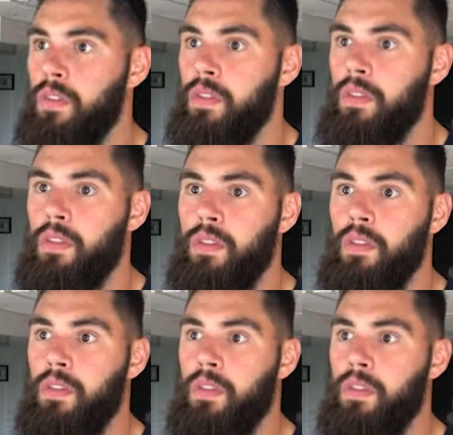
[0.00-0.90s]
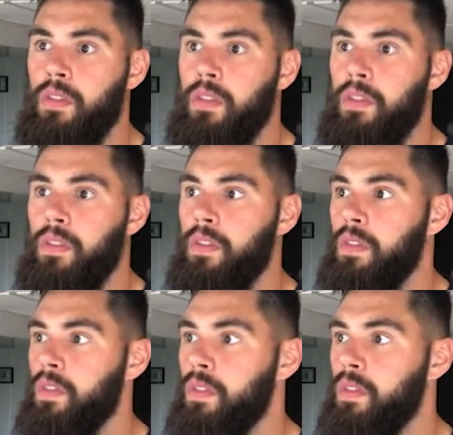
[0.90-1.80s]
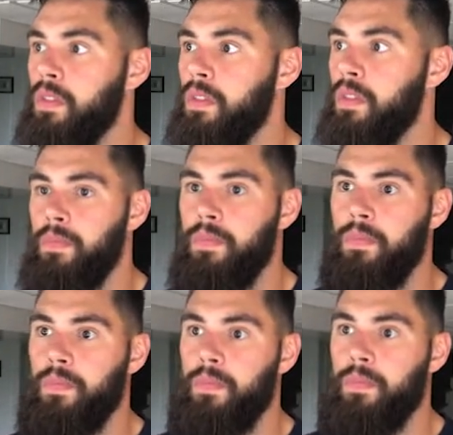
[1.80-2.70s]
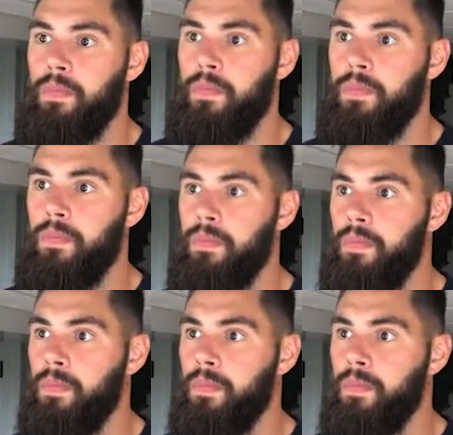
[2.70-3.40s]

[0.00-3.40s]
(no one is talking)